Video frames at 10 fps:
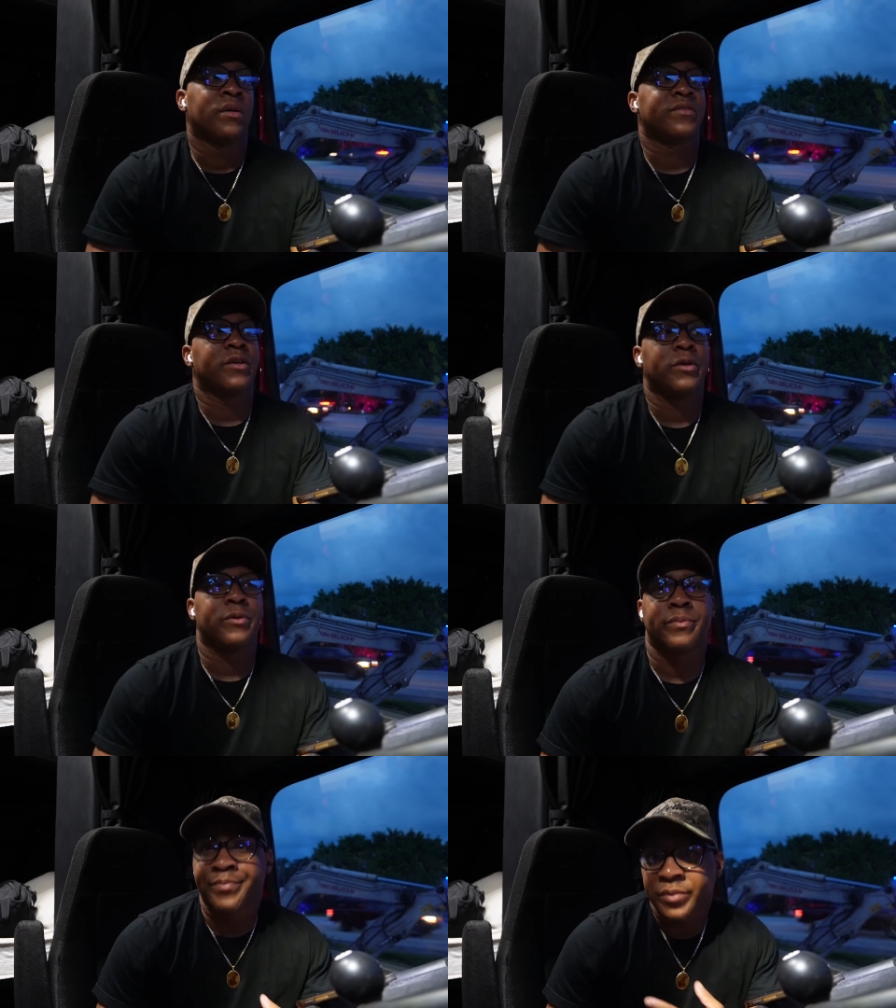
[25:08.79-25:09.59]

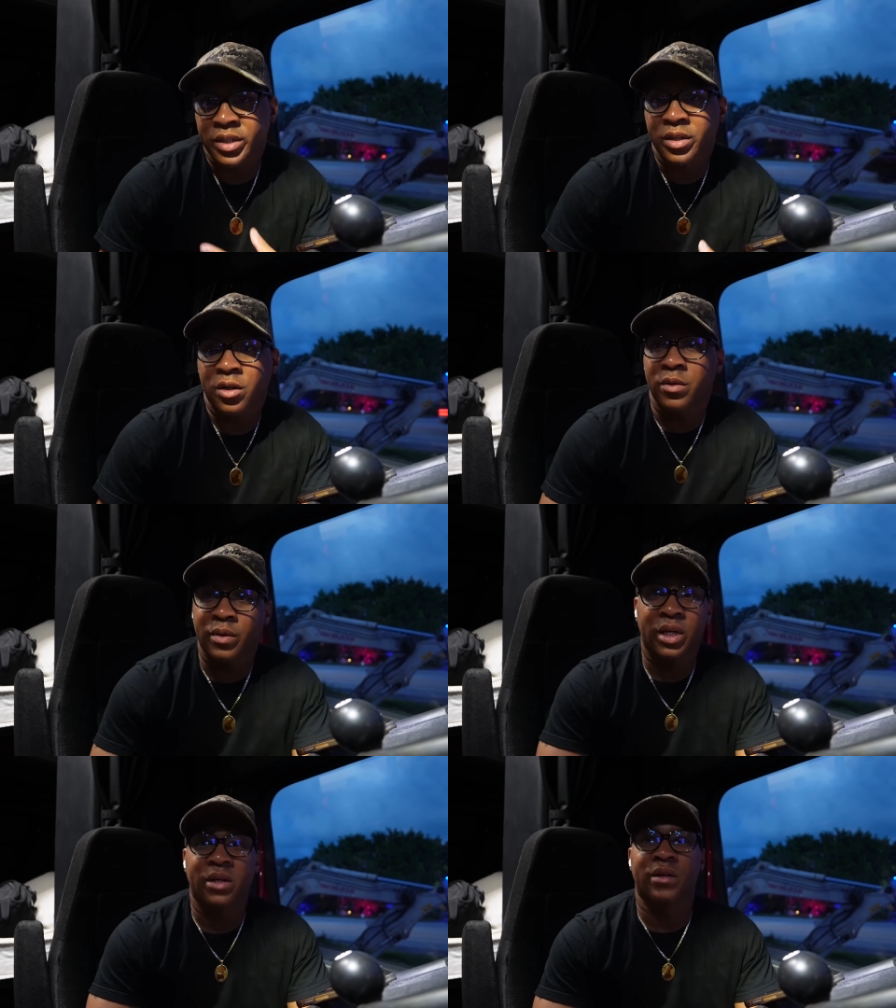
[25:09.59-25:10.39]
So, you know,
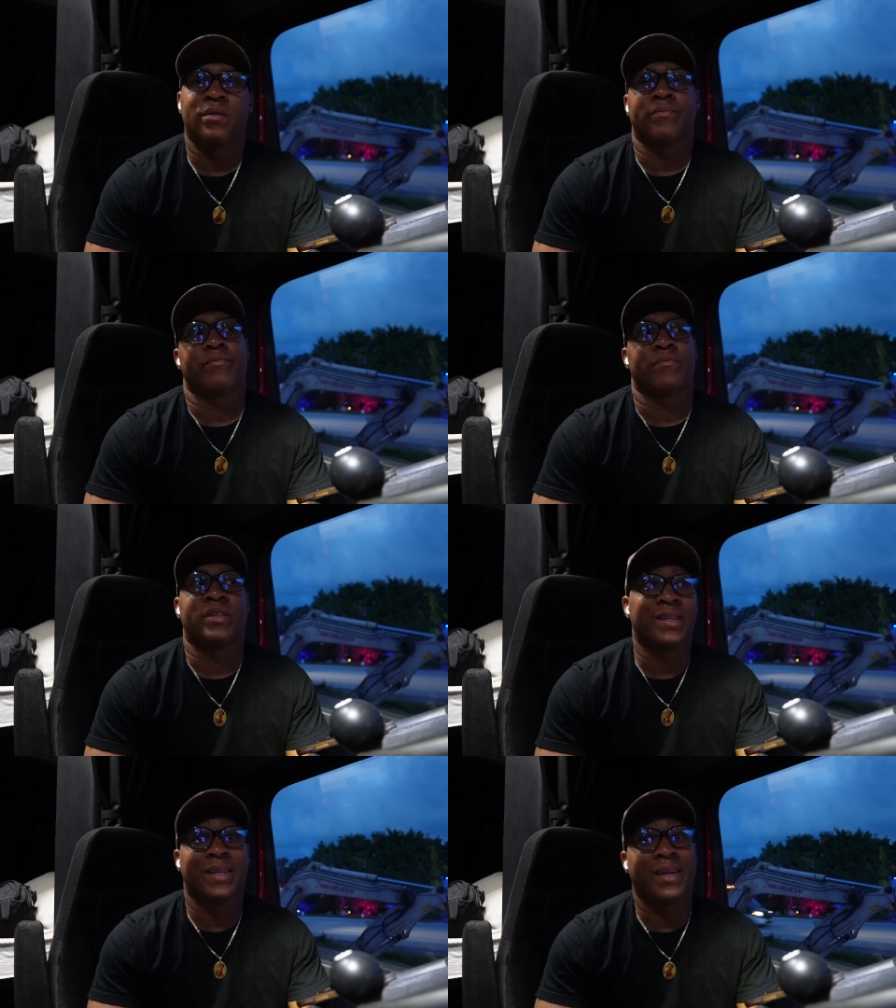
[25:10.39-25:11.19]
it
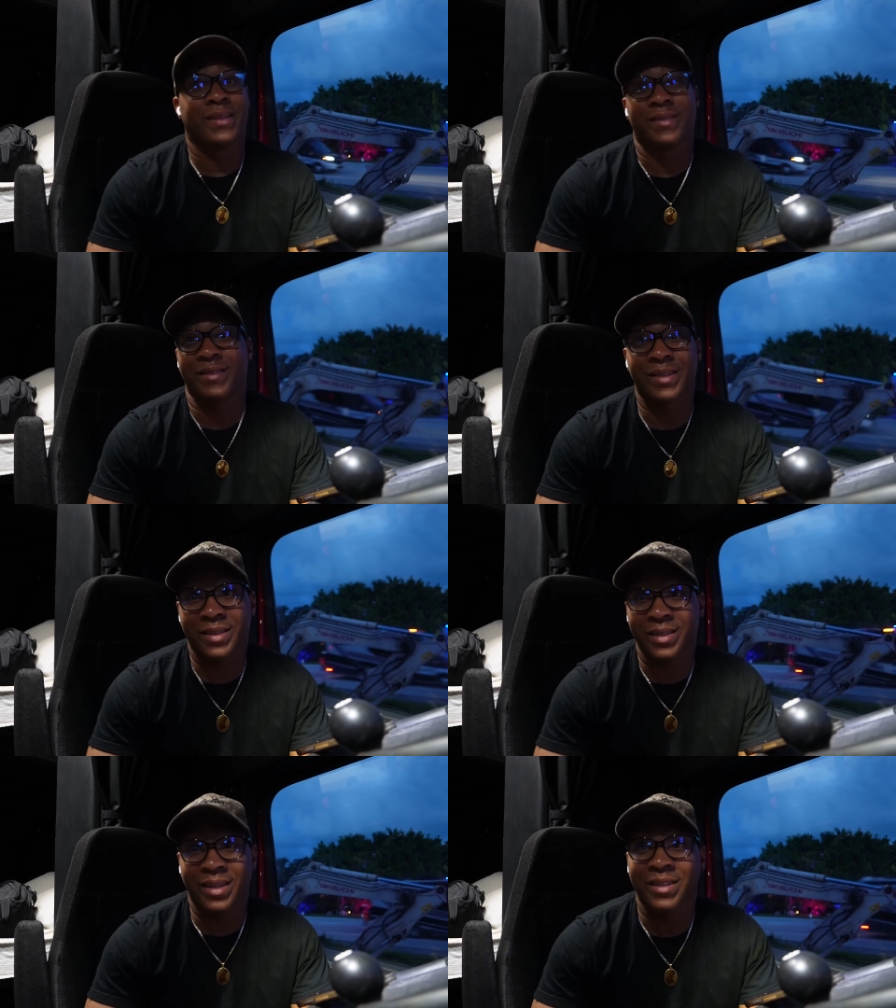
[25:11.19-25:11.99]
10 days is
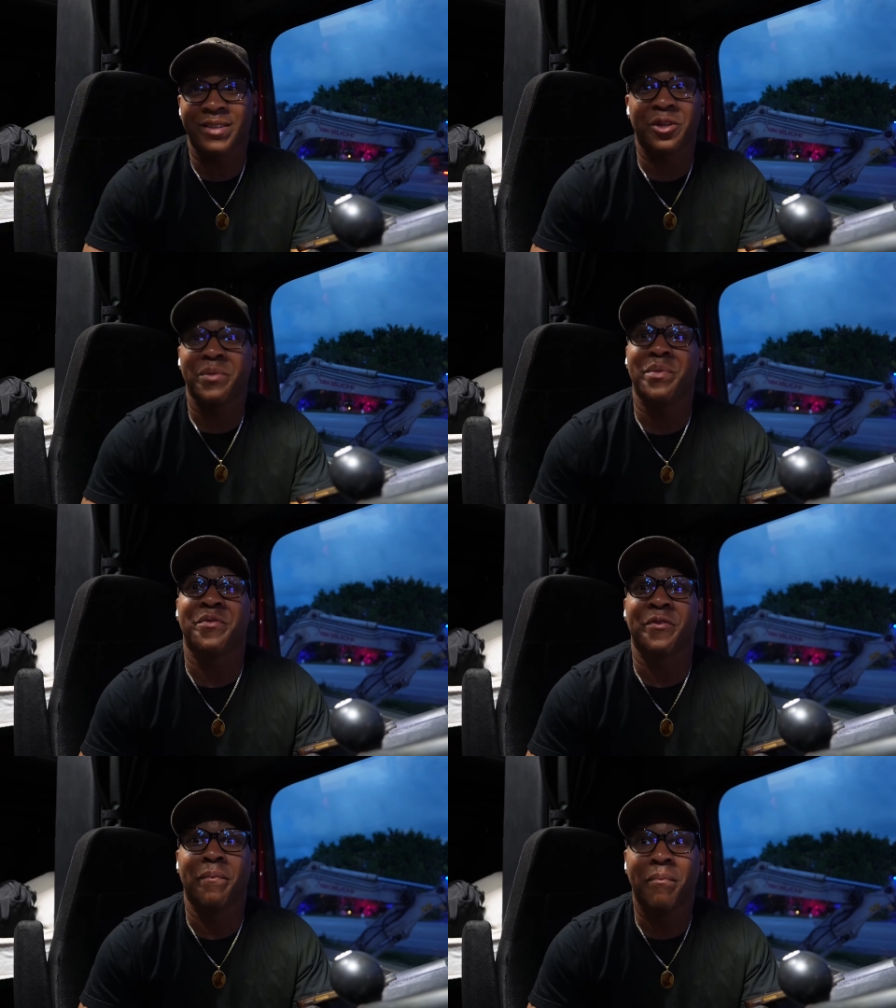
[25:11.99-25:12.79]
nothing. I used to train
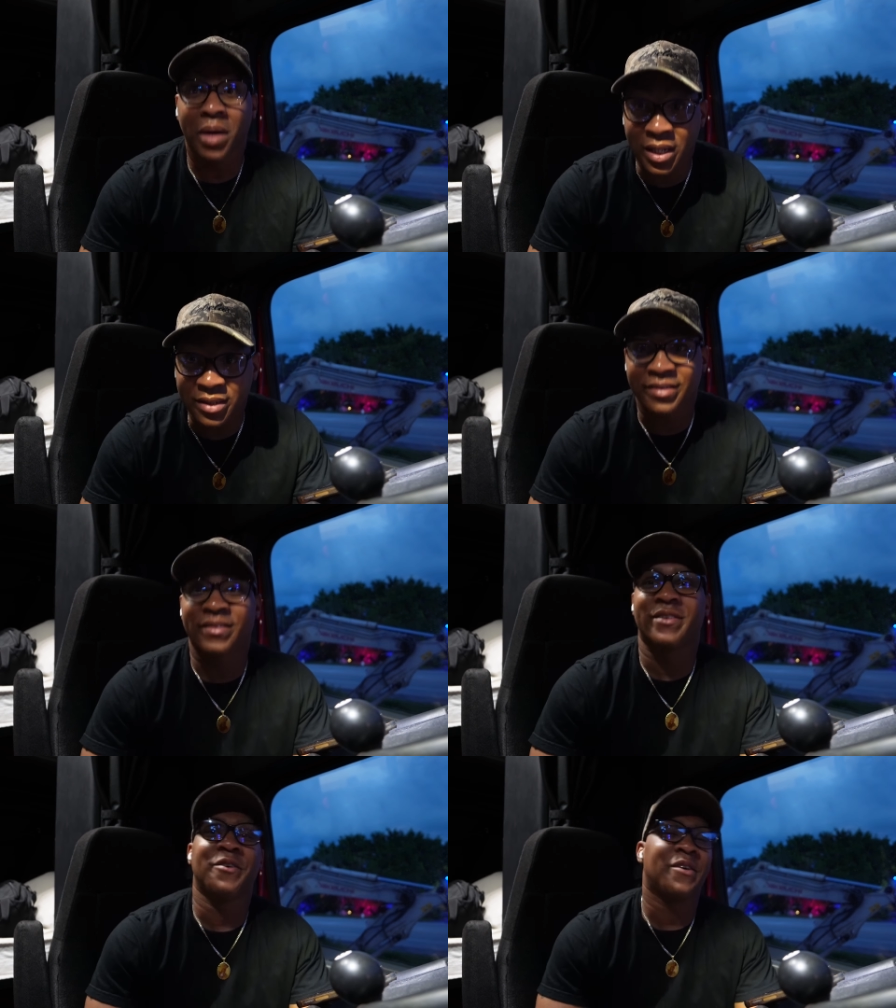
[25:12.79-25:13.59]
people for months.
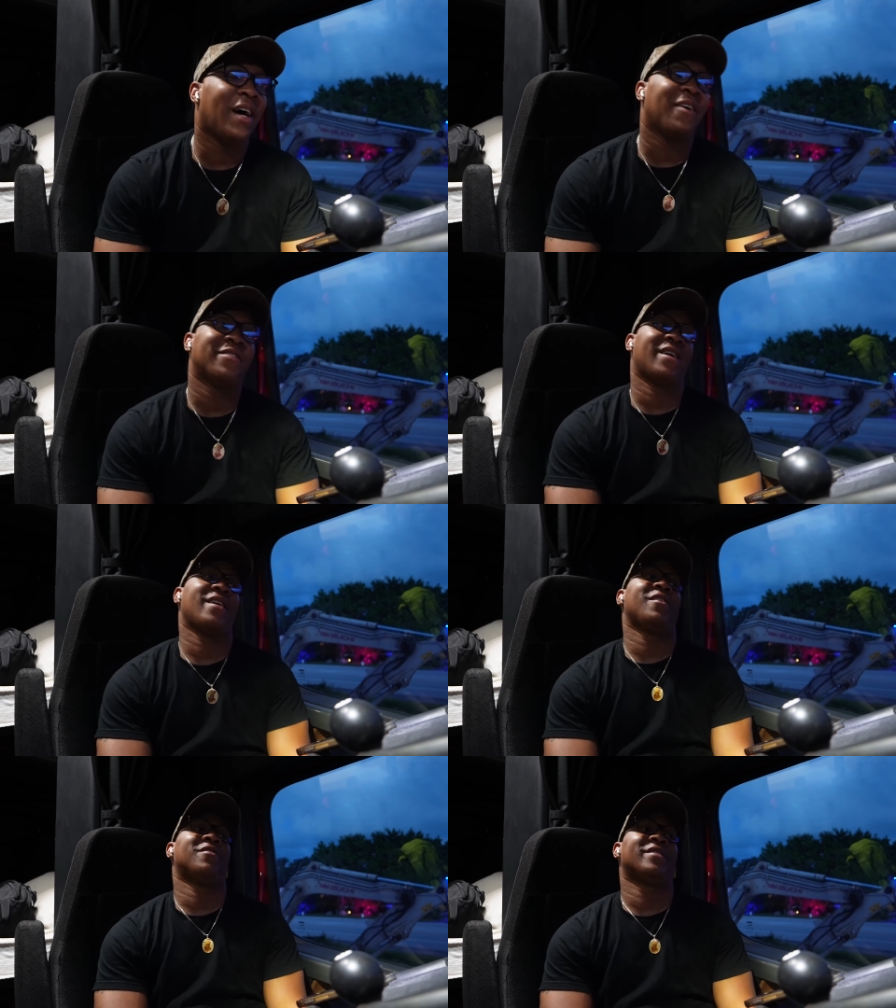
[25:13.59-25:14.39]
So I was
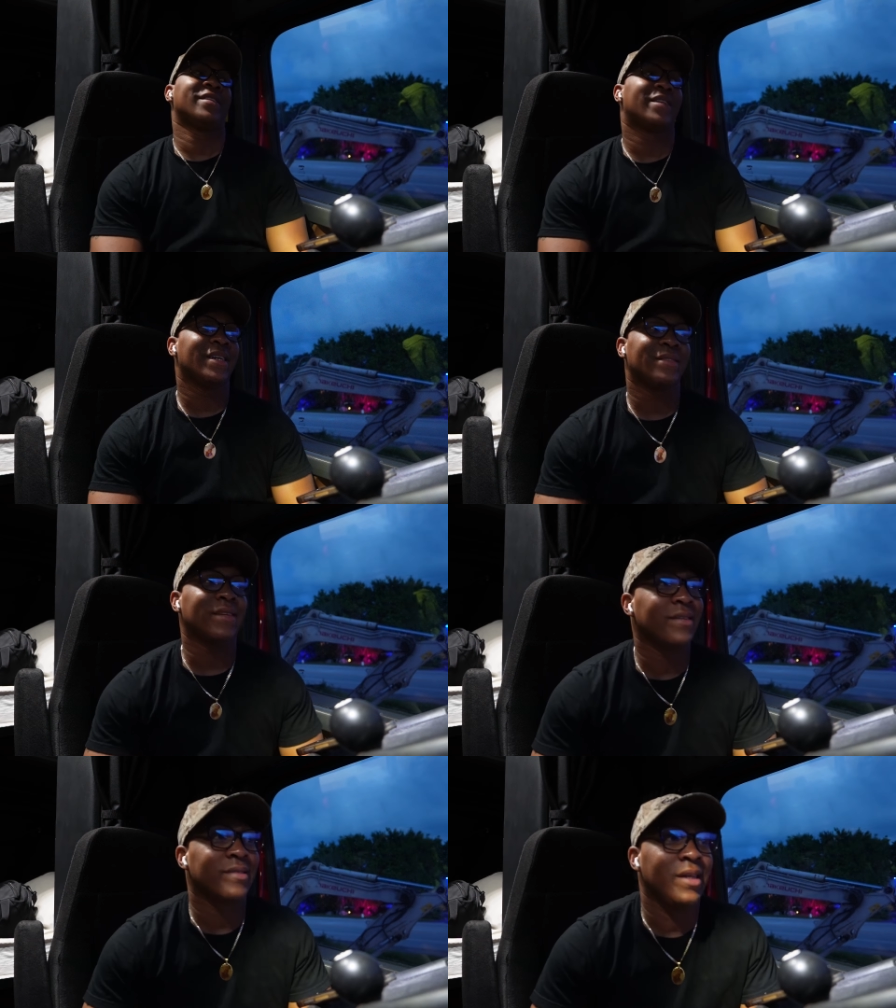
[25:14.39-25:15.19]
like, yo, 10 days,
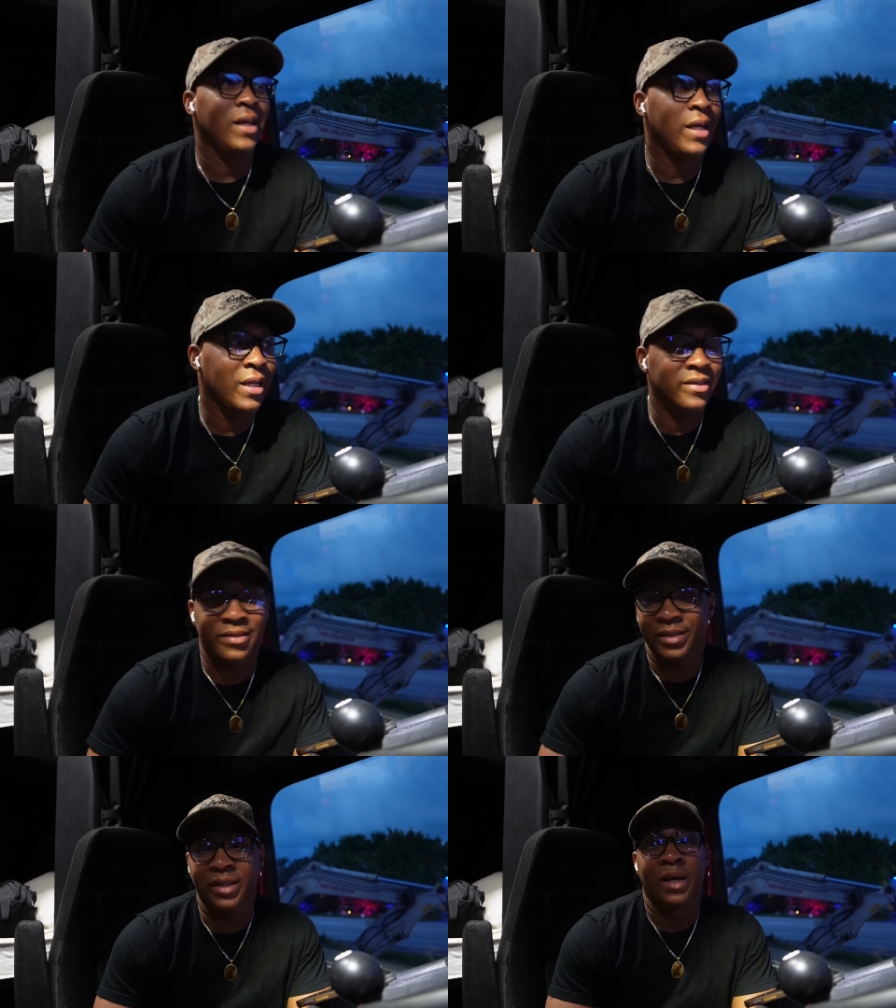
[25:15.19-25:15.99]
that's
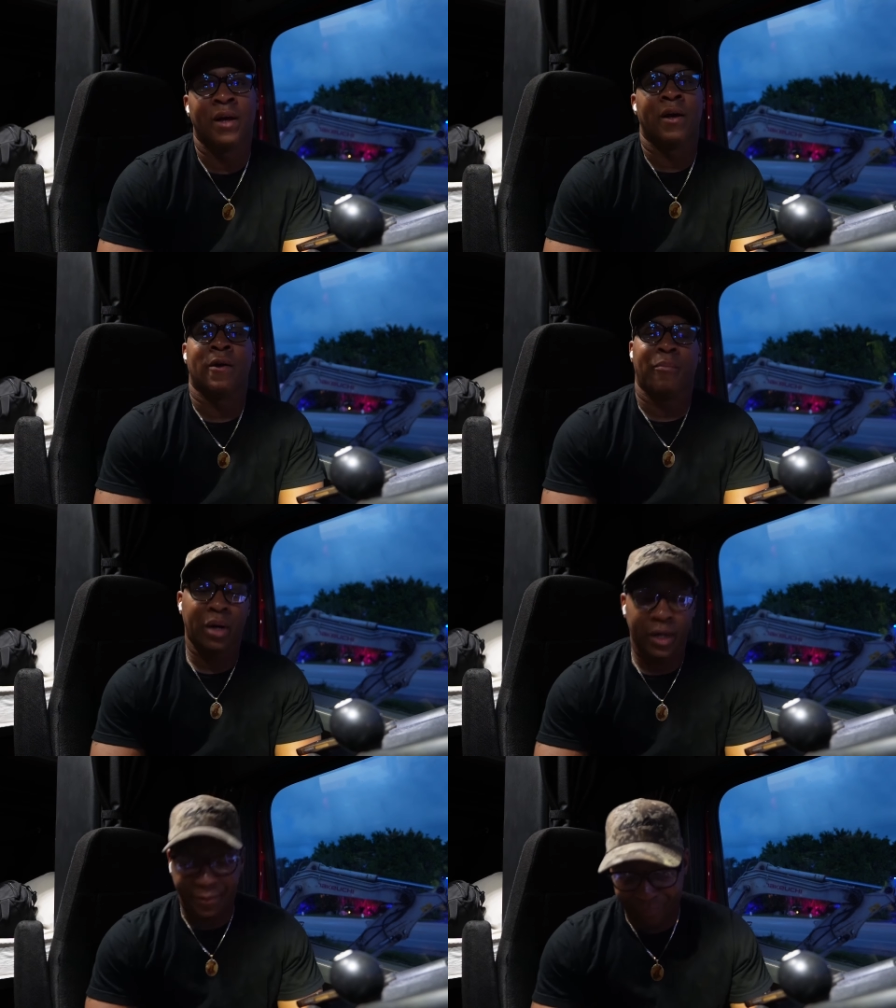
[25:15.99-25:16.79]
easy.
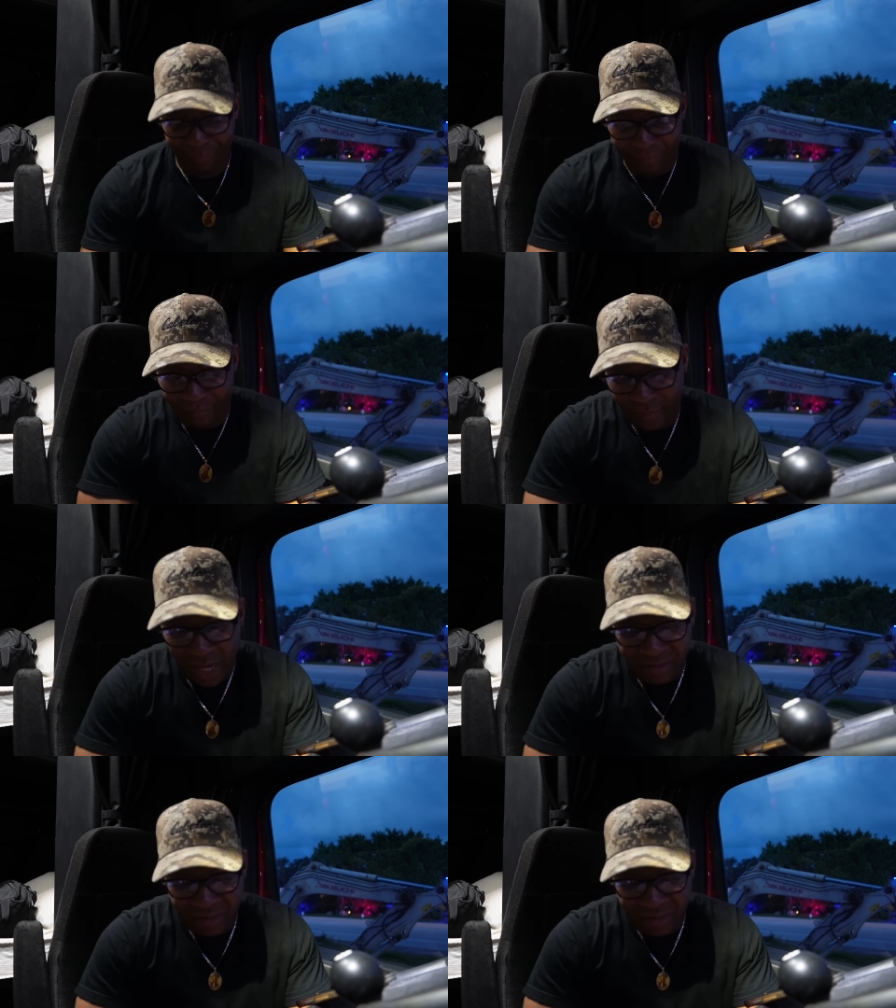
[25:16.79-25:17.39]
But I